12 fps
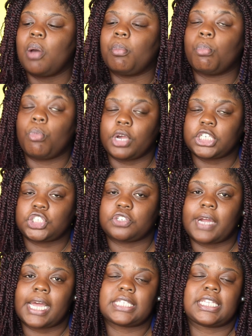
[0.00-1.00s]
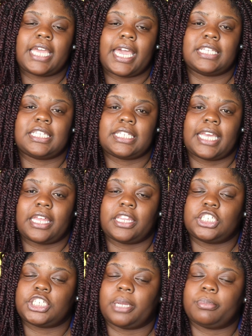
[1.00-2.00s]
Moisturizing and
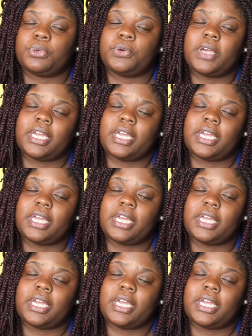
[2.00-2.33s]
Detangling Shampoo,